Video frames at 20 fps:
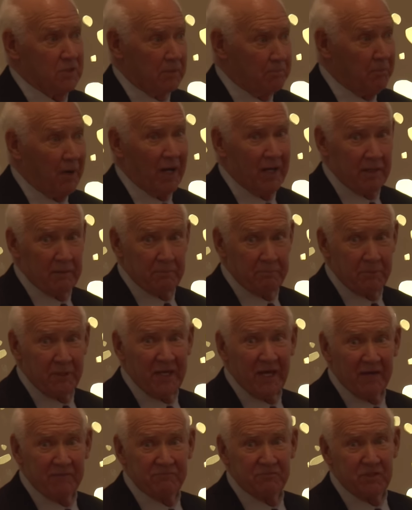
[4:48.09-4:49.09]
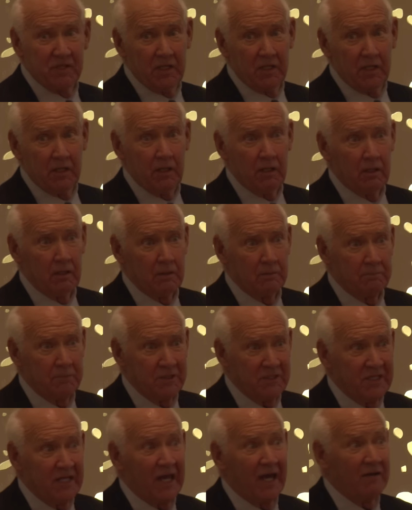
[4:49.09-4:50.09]
by a PFD,
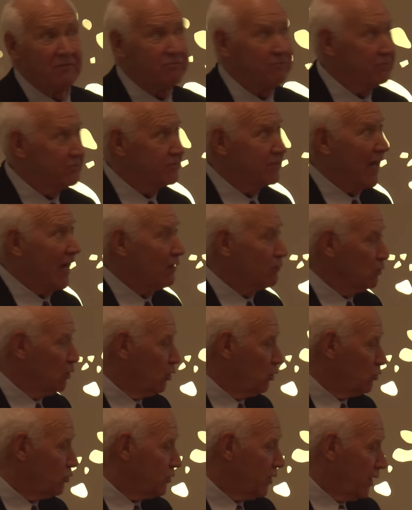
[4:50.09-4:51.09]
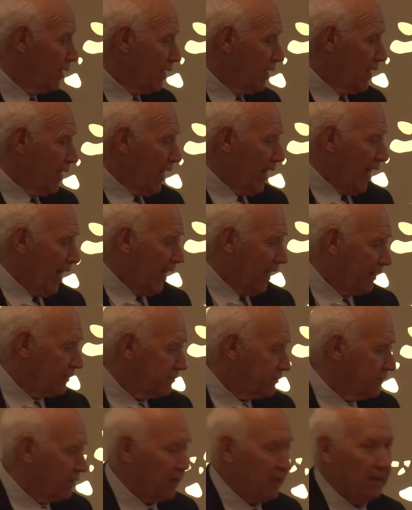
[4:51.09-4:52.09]
PDF download.
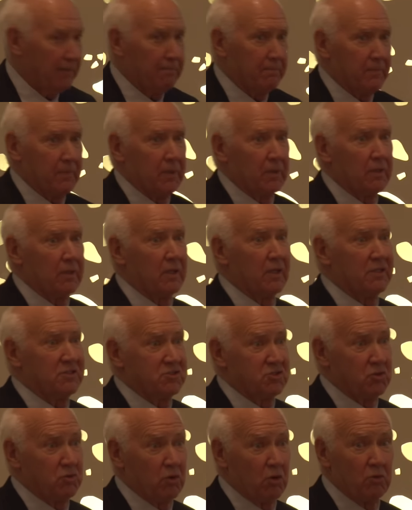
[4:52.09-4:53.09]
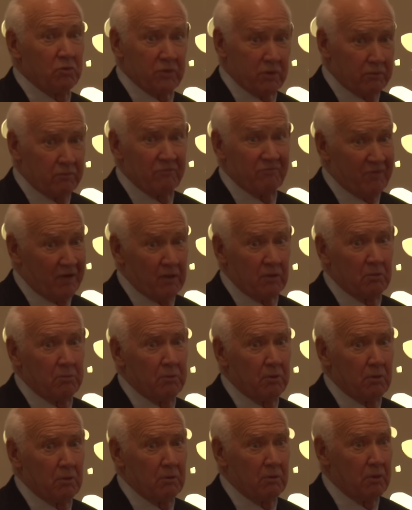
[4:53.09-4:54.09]
And um, as you know, they're
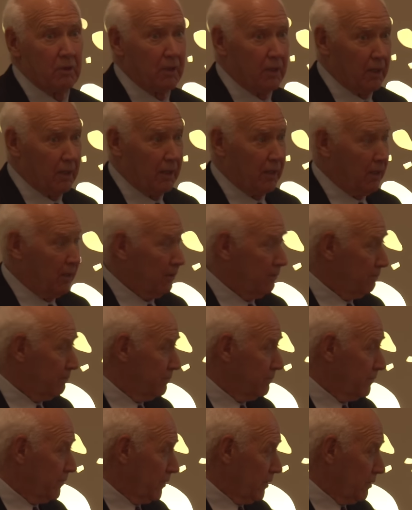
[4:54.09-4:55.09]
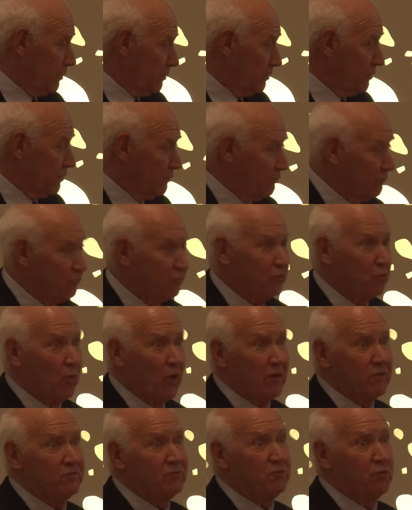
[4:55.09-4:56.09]
available um,
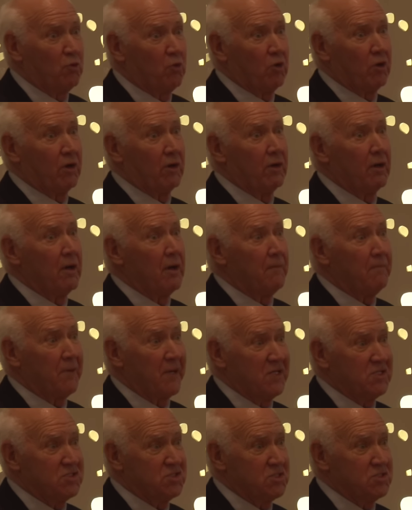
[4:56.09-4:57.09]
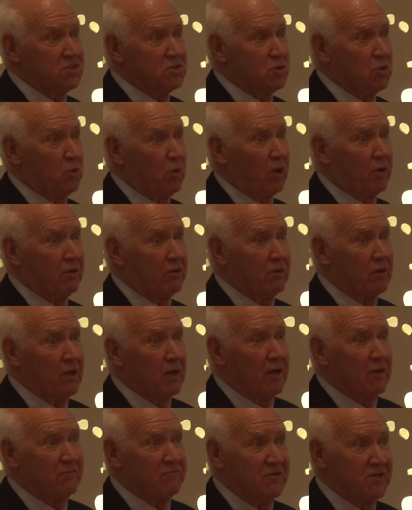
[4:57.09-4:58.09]
one for patients who are
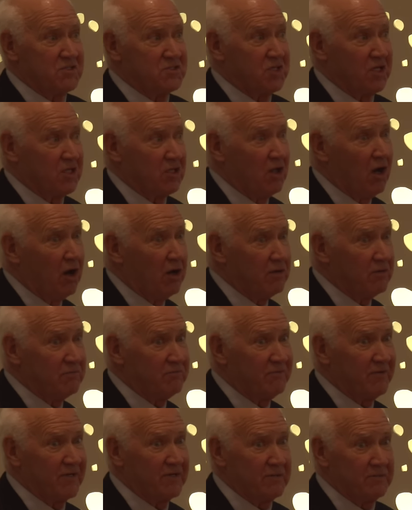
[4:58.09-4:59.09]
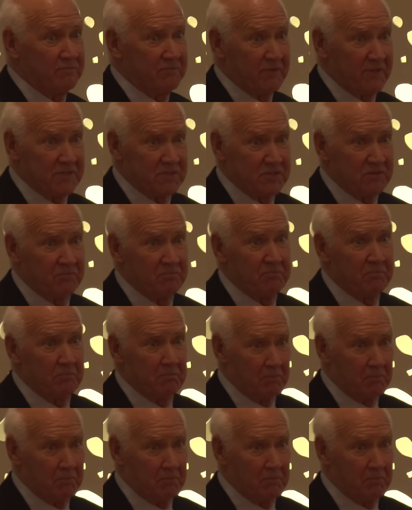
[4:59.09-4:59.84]
facing non-invasive,